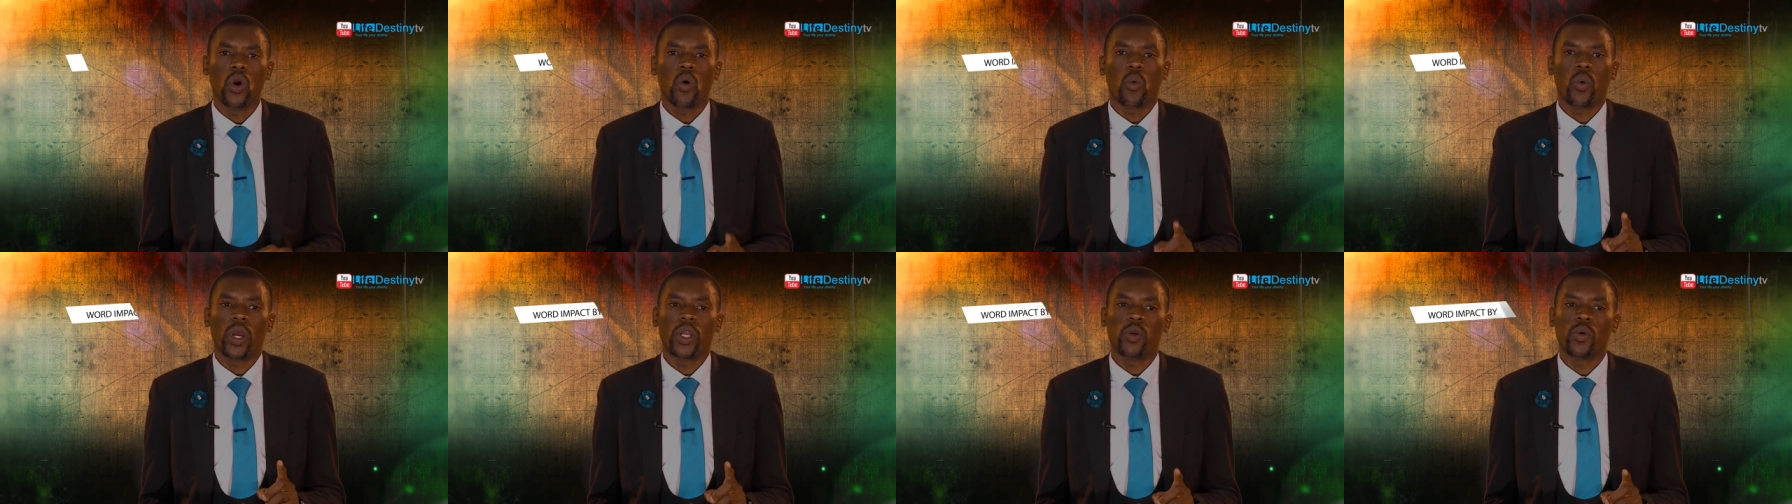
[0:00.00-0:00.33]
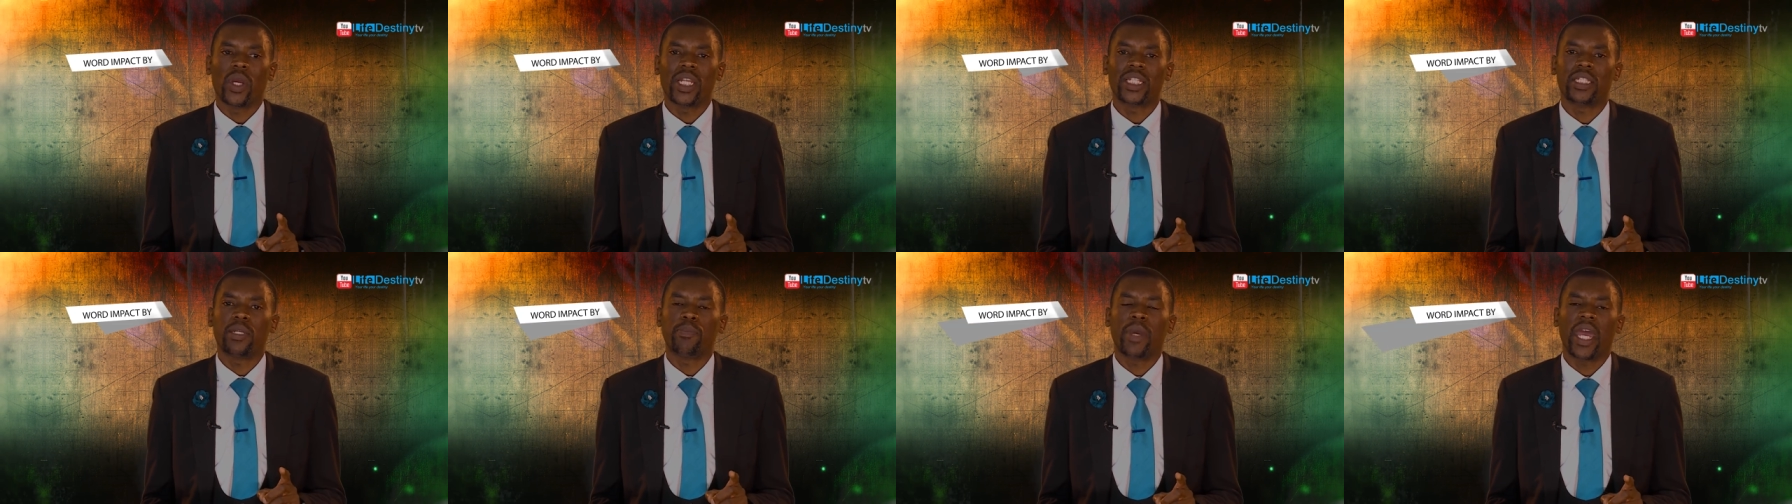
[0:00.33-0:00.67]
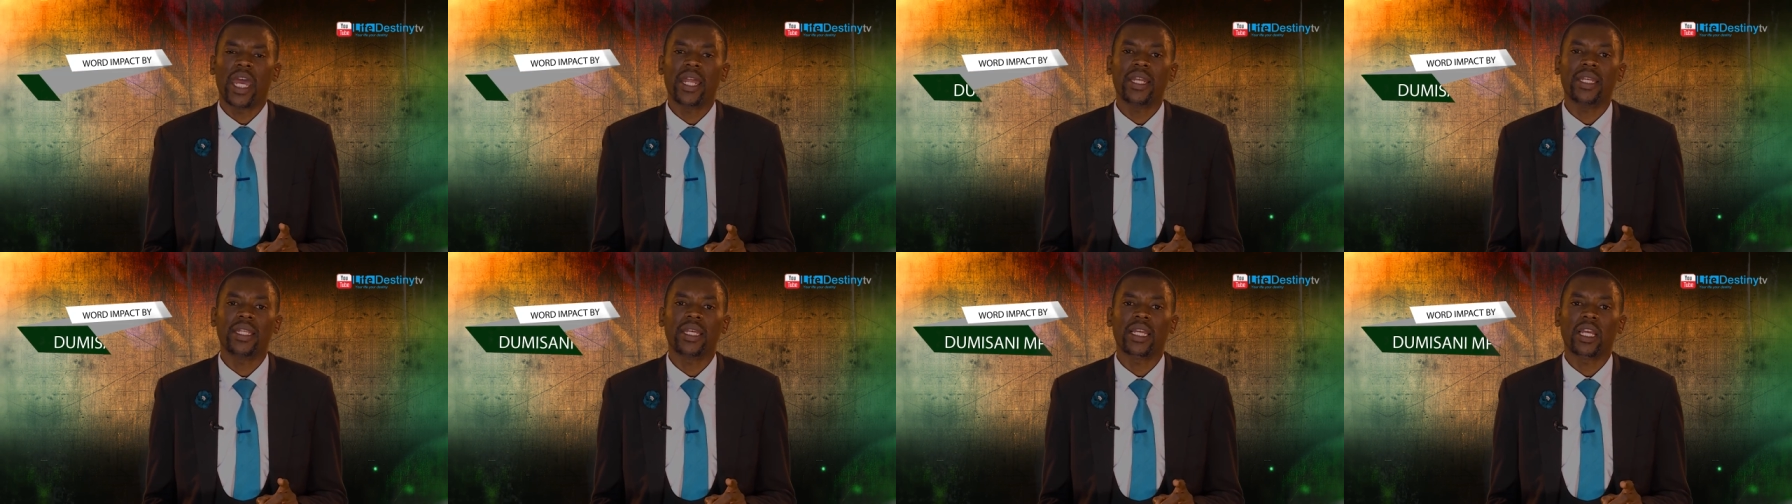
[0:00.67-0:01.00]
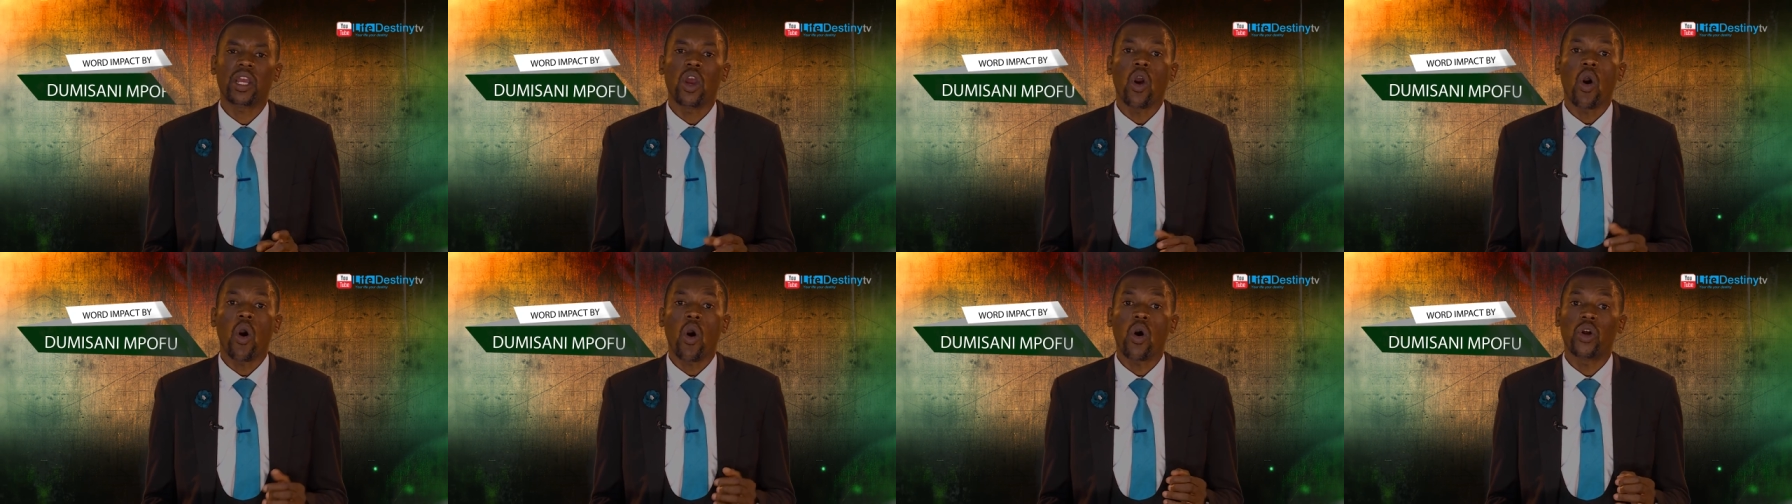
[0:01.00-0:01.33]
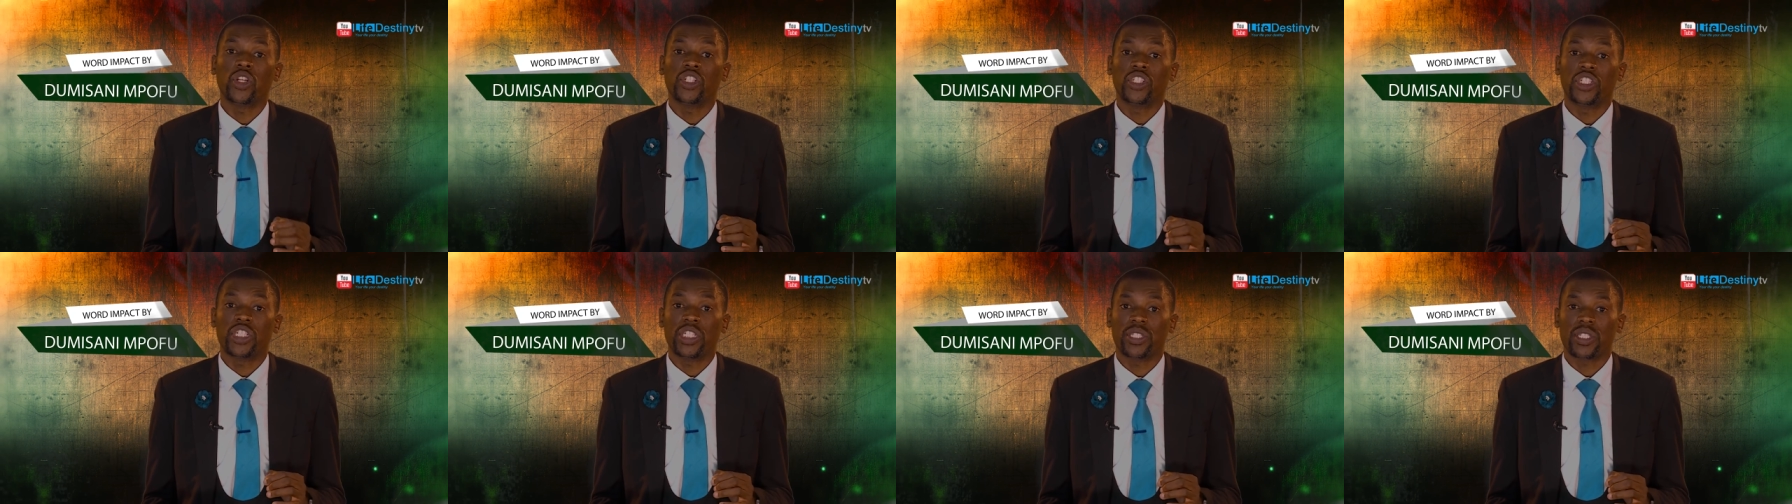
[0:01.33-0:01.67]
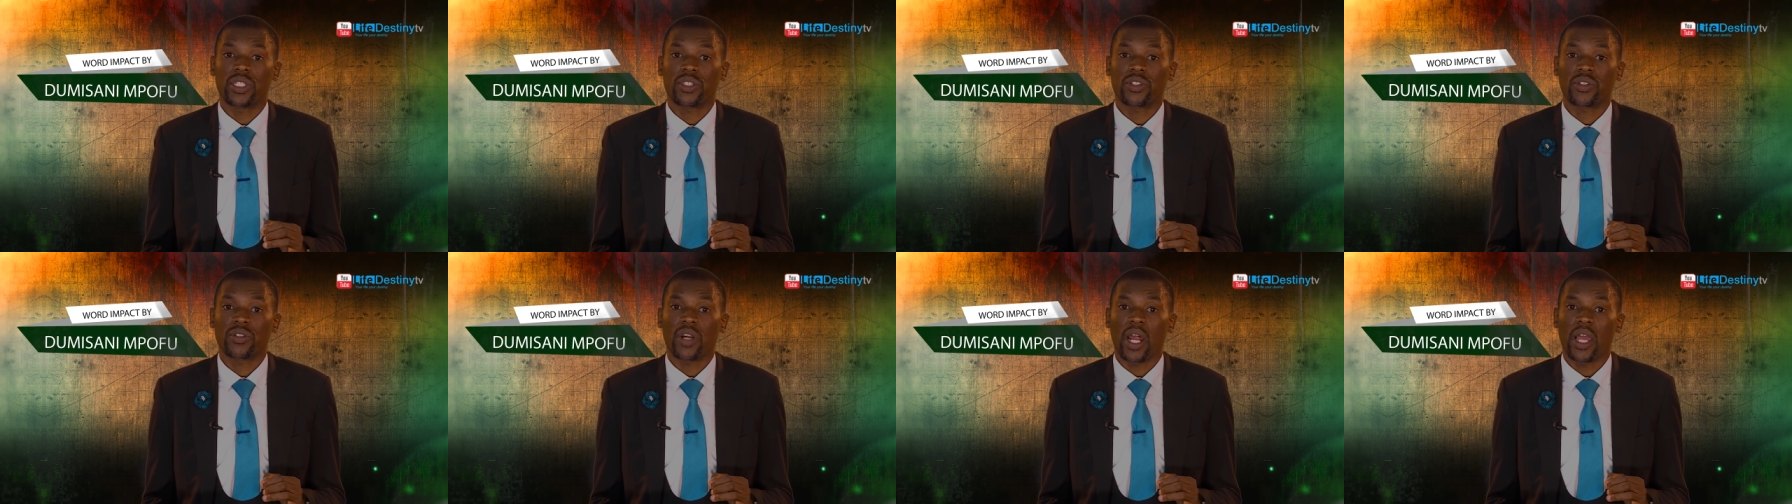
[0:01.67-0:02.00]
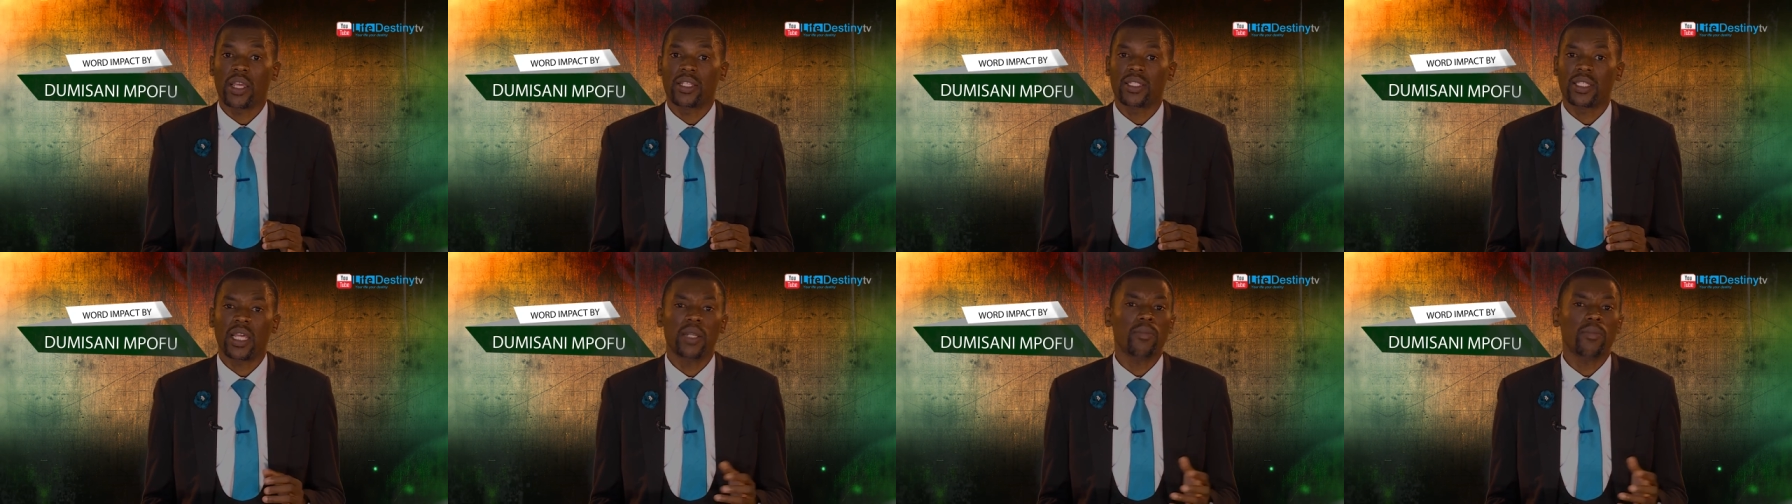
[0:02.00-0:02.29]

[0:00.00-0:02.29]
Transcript: when we are depending on Jesus Christ.